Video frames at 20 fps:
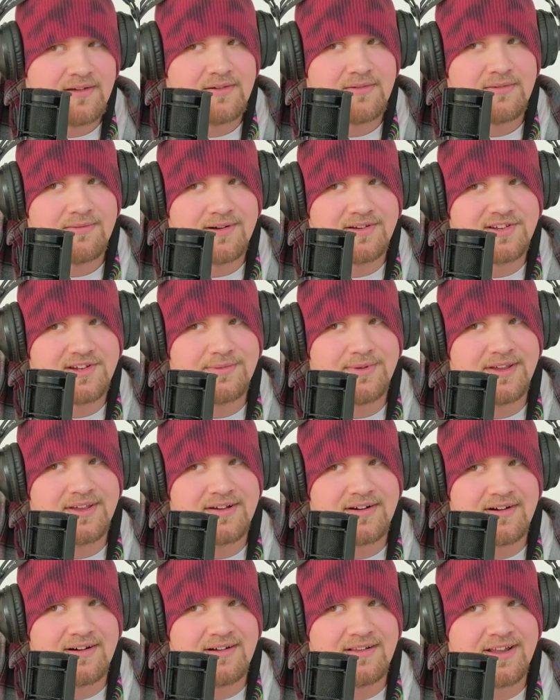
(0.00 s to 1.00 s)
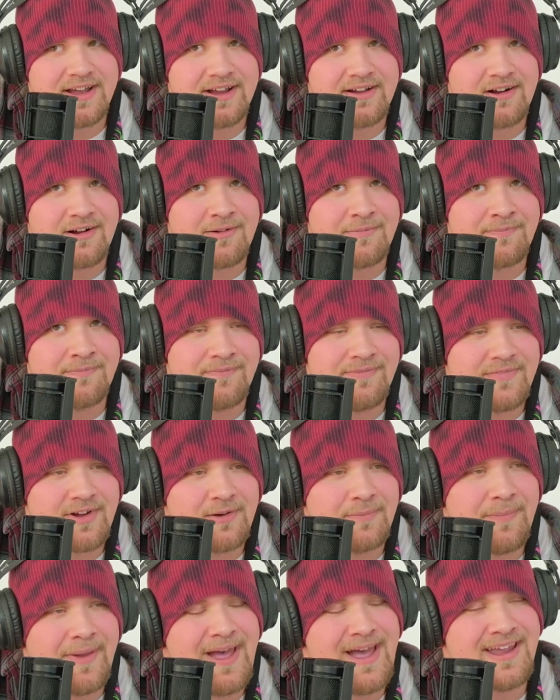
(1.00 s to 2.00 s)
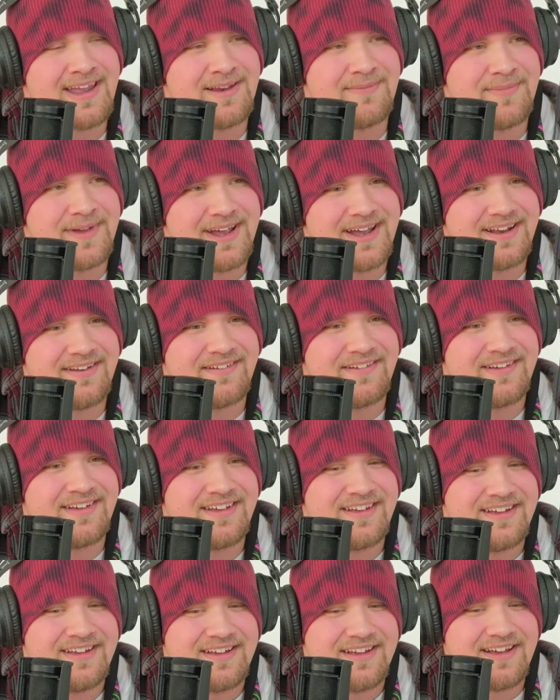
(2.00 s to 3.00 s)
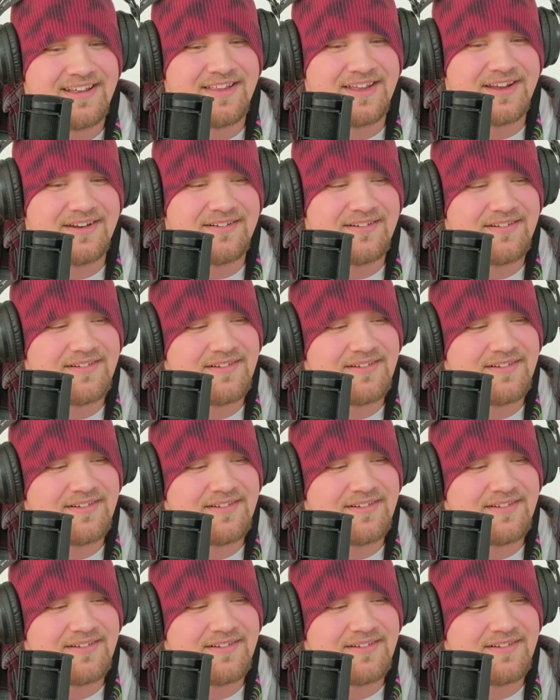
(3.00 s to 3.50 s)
what should we call like our backing band? And then